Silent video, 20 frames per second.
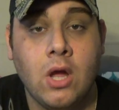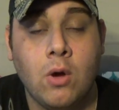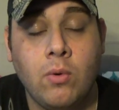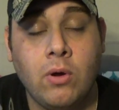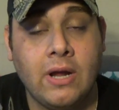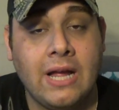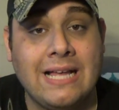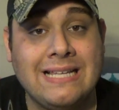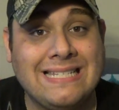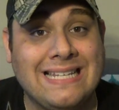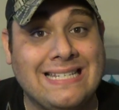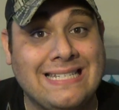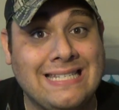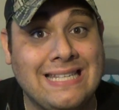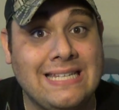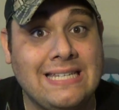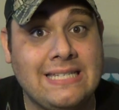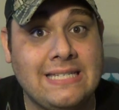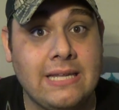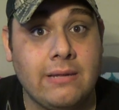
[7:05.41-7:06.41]
Well, guys, it's
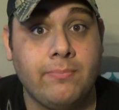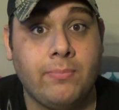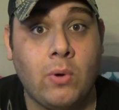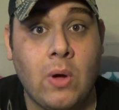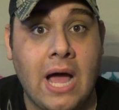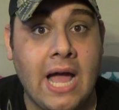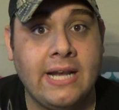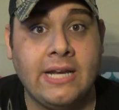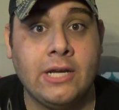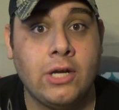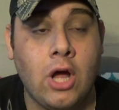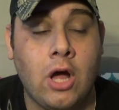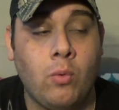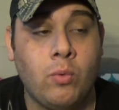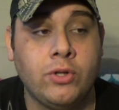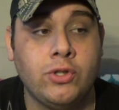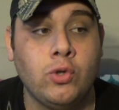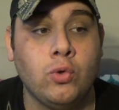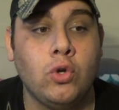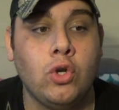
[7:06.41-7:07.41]
this simple. I did not
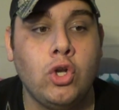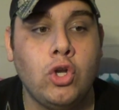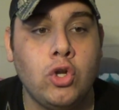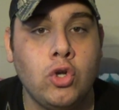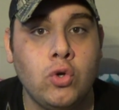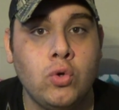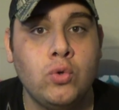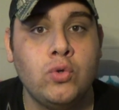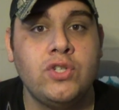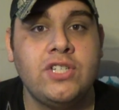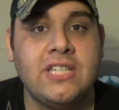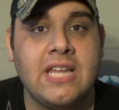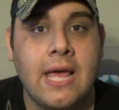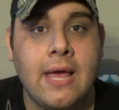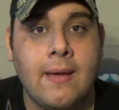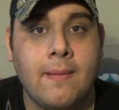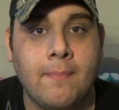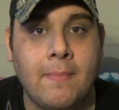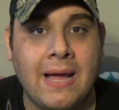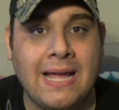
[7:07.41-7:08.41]
want to lose
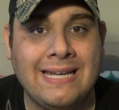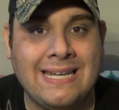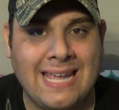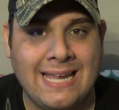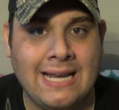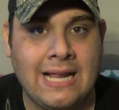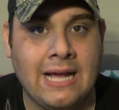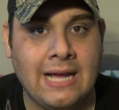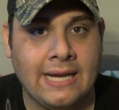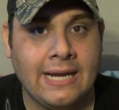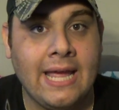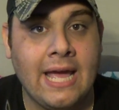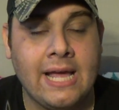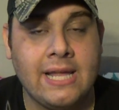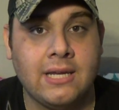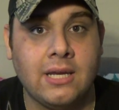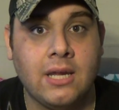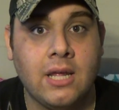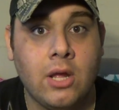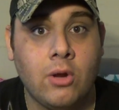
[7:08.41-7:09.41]
my data
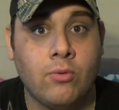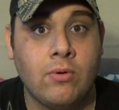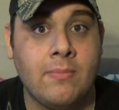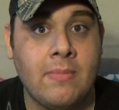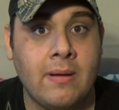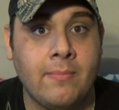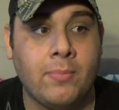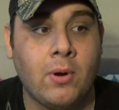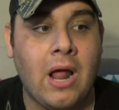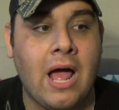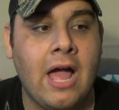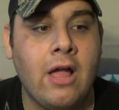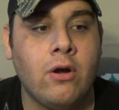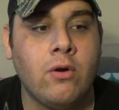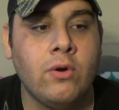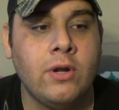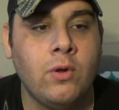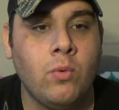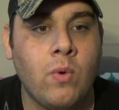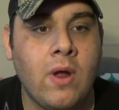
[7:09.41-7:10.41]
again. Remember, I
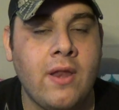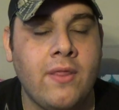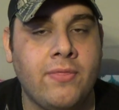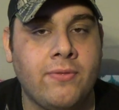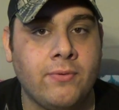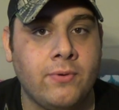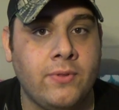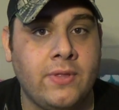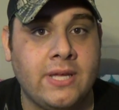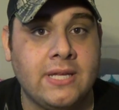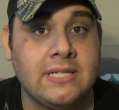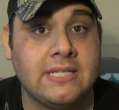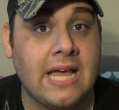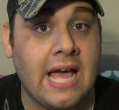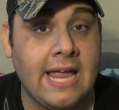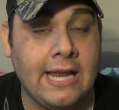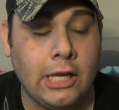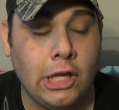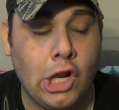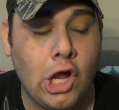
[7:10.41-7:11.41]
already went through this.
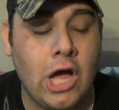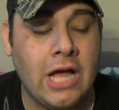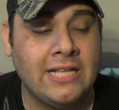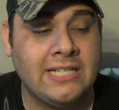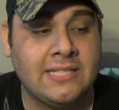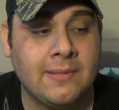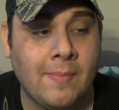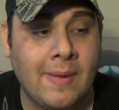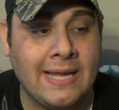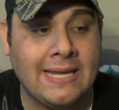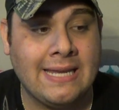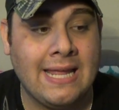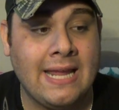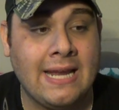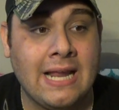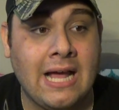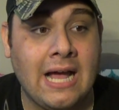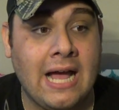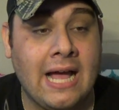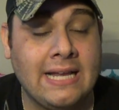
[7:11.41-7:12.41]
I lost my
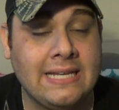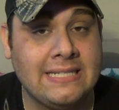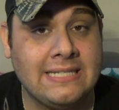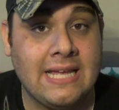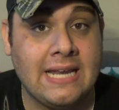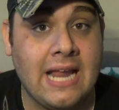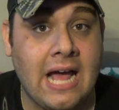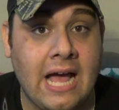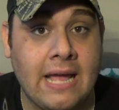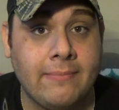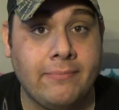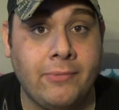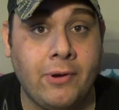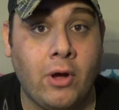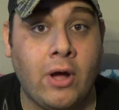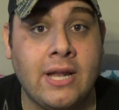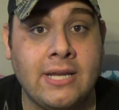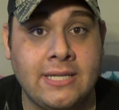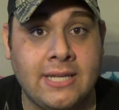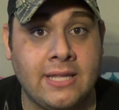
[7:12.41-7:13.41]
data. I said I'm
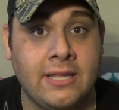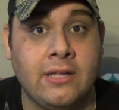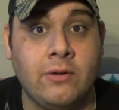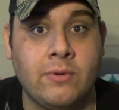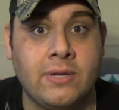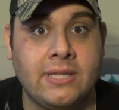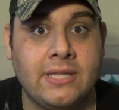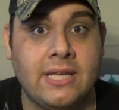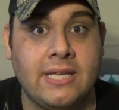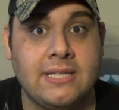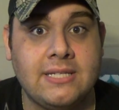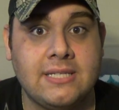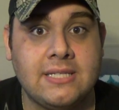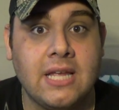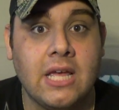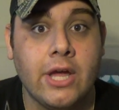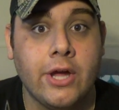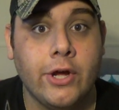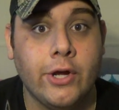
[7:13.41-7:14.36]
not dealing with this.